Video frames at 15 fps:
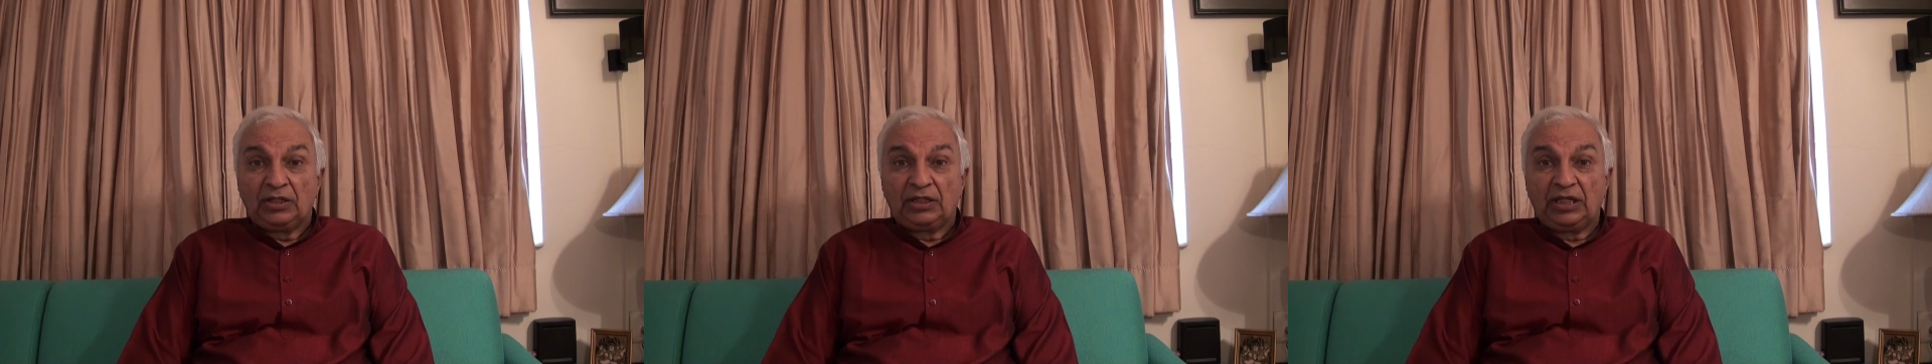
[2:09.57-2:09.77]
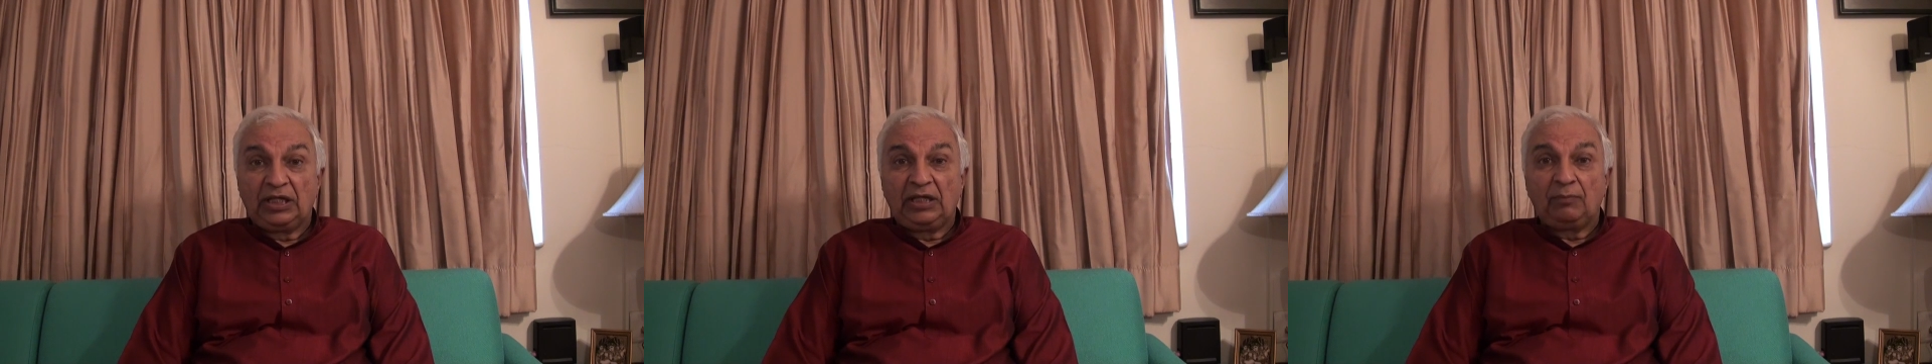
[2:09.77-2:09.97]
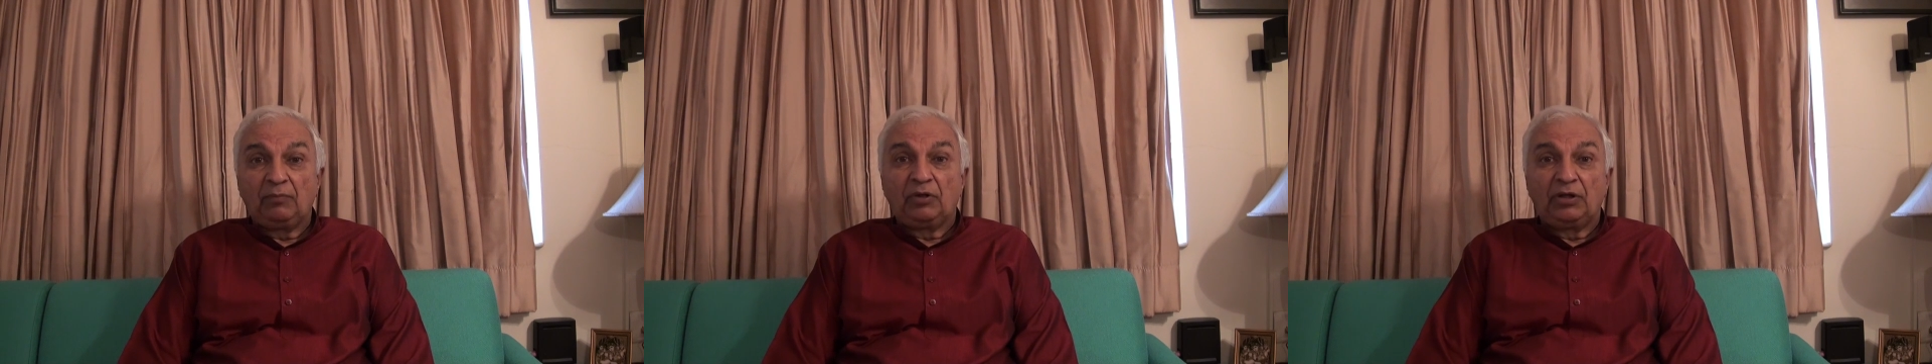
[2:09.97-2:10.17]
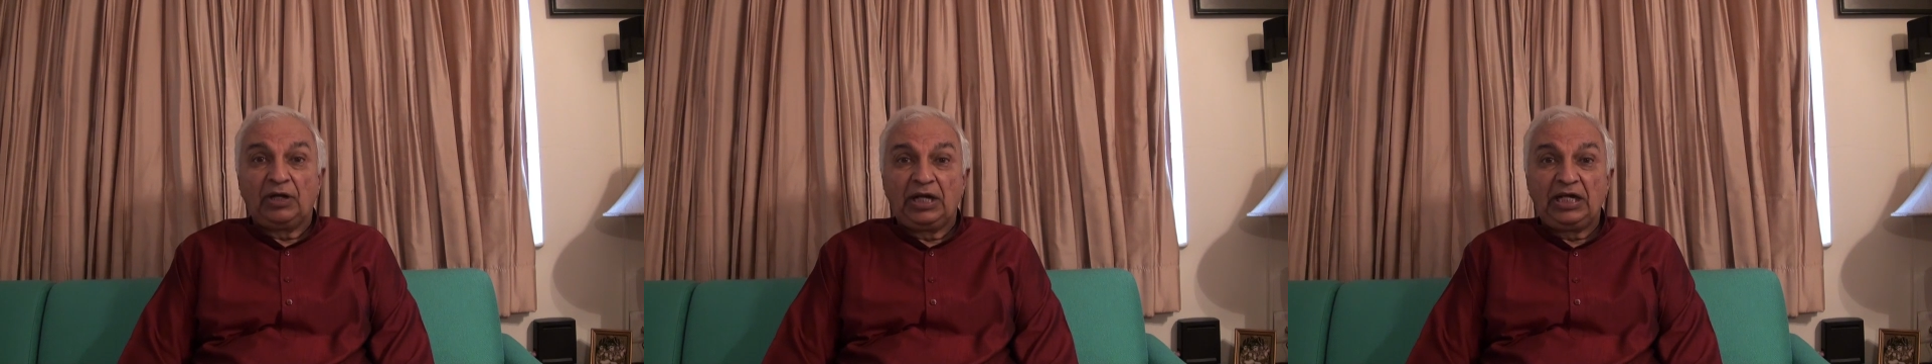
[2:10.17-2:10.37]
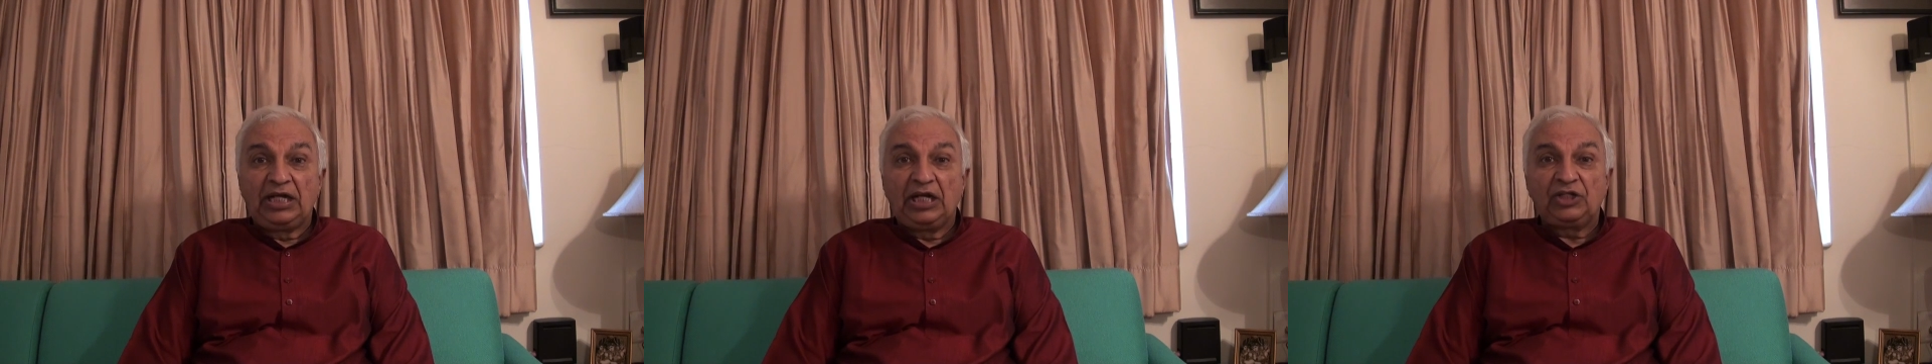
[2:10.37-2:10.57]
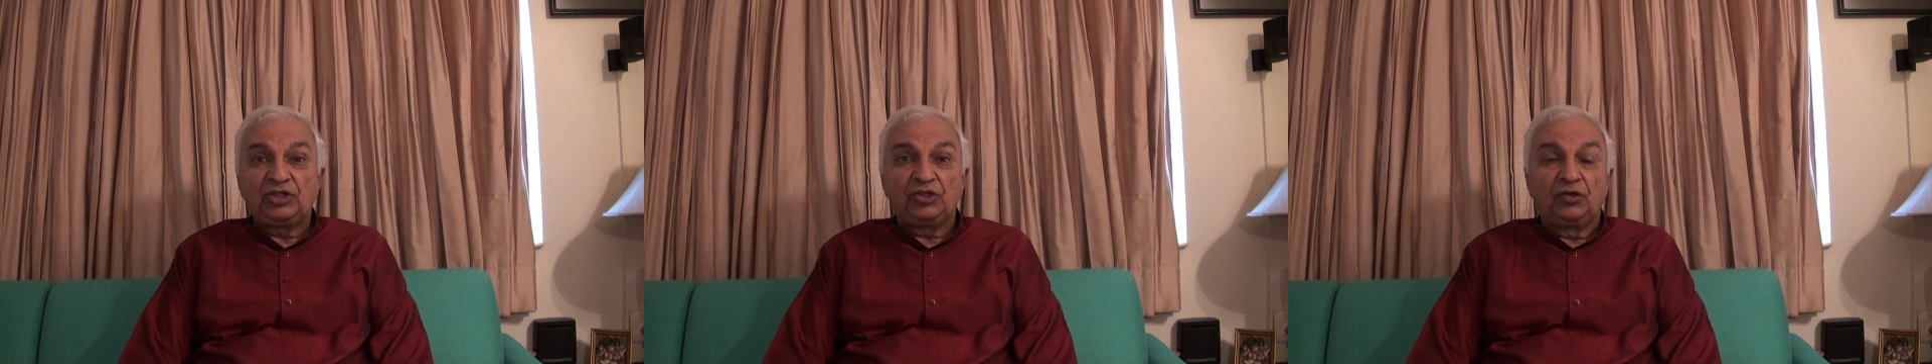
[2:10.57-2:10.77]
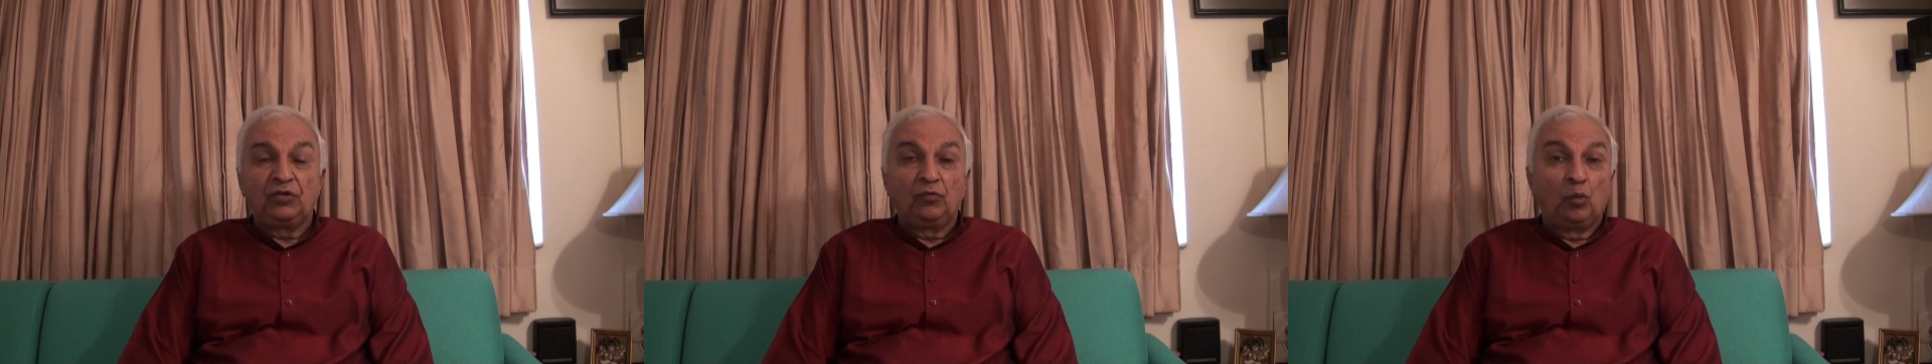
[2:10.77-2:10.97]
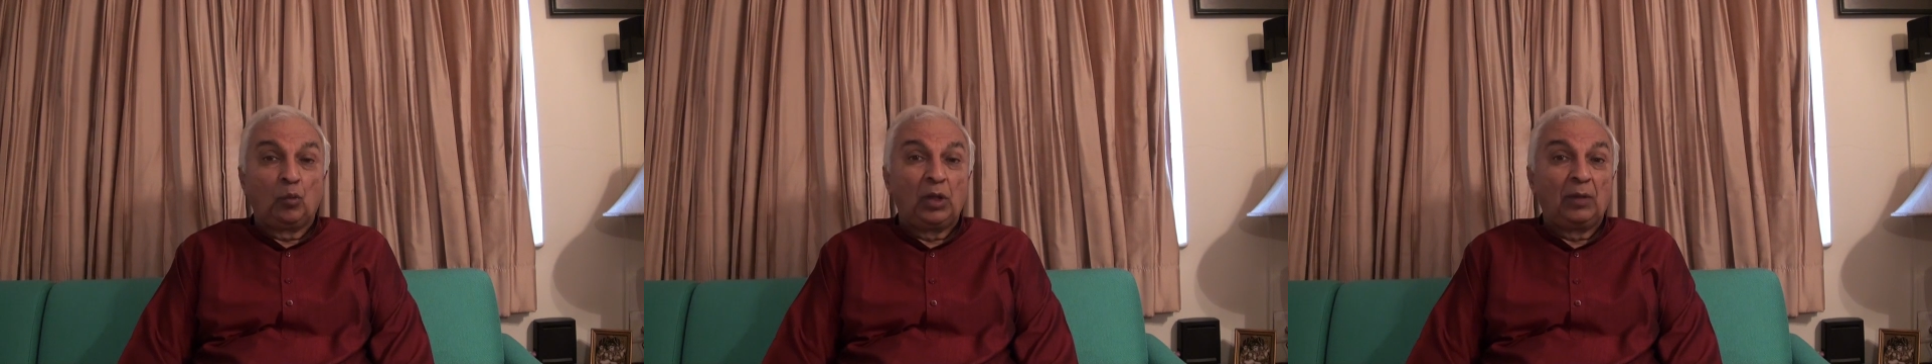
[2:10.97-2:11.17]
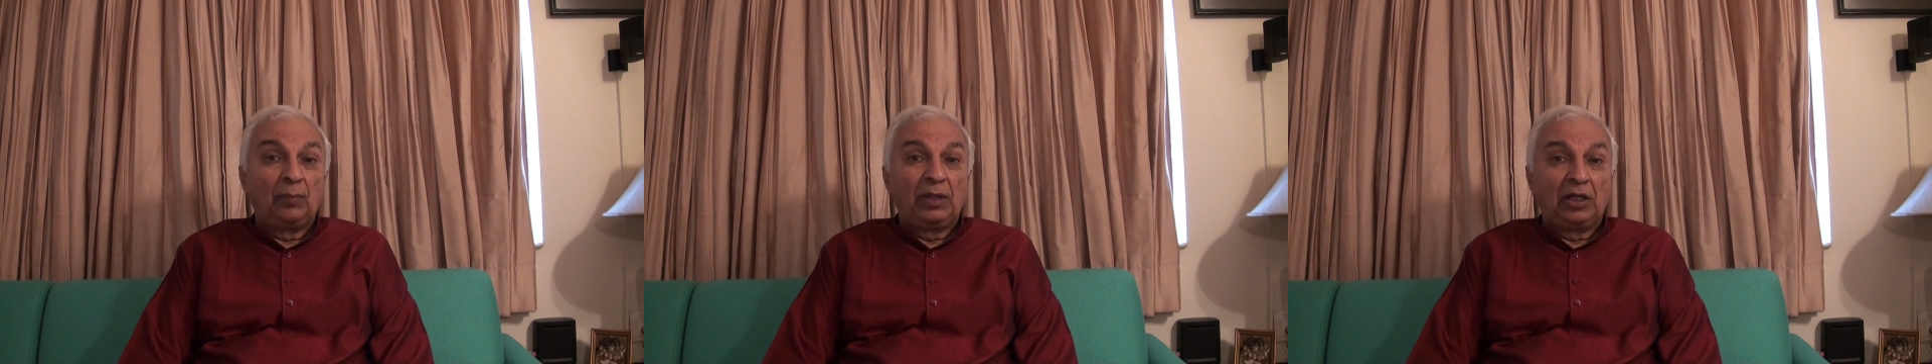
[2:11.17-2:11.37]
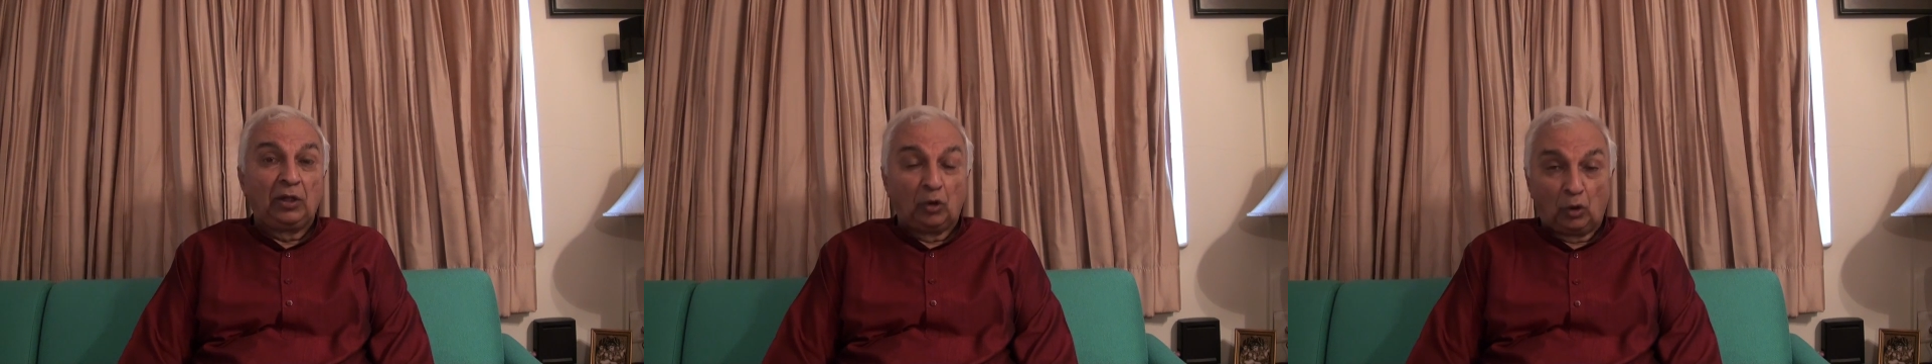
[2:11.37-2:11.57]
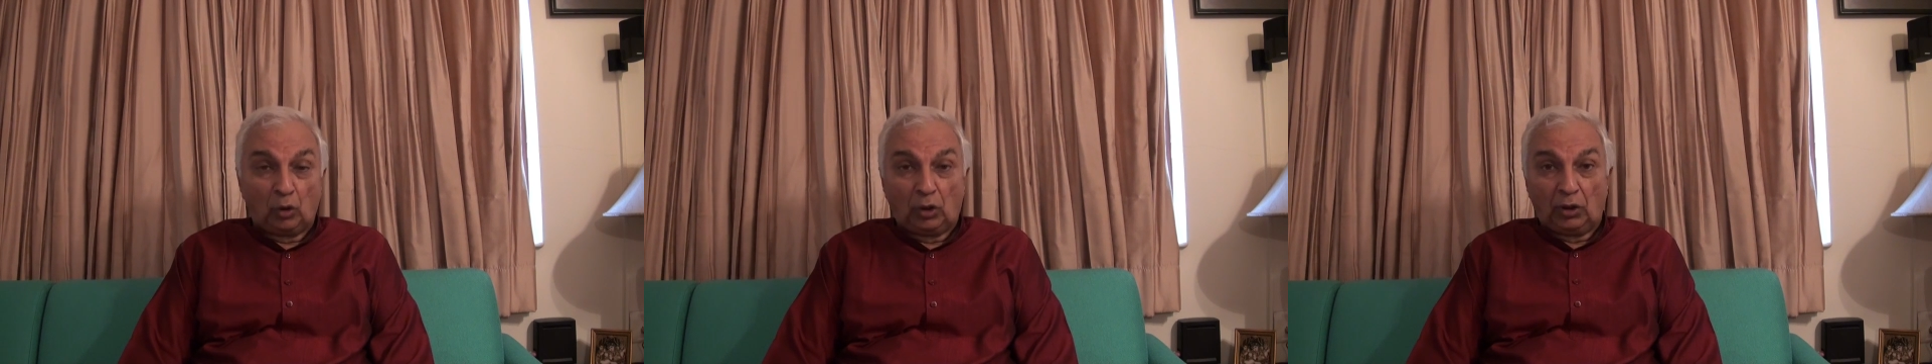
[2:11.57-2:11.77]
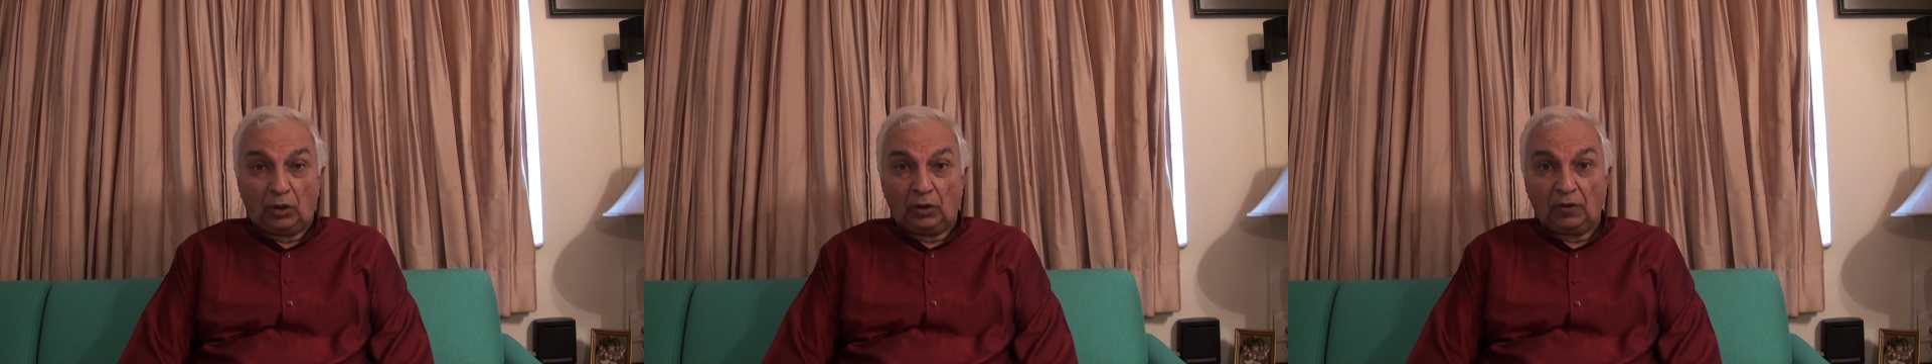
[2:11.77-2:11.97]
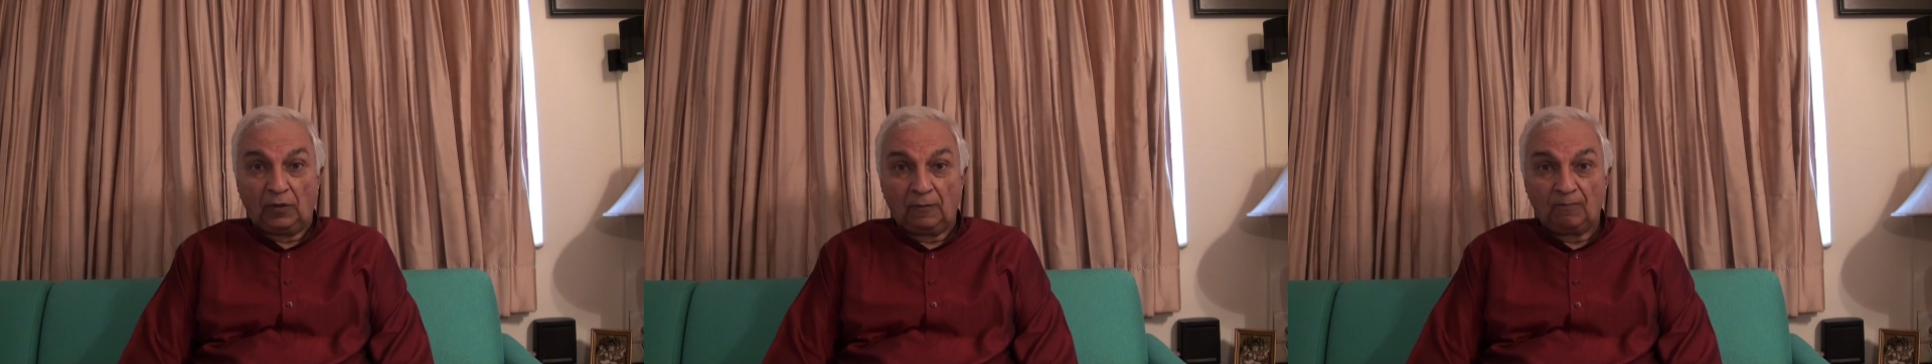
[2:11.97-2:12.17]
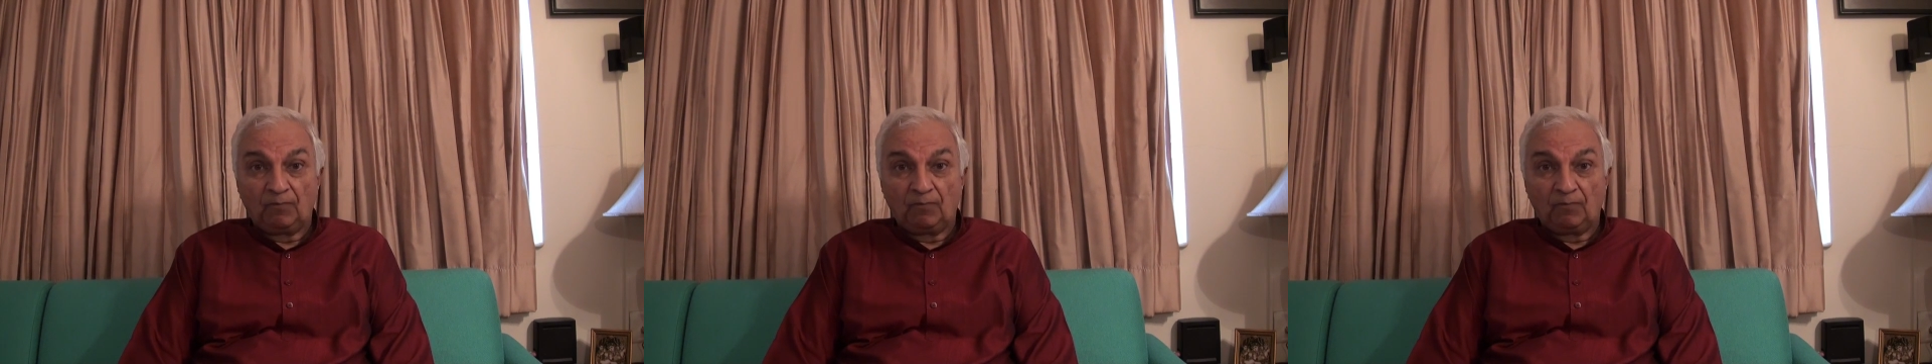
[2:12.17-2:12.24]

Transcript: the radiation will be lower.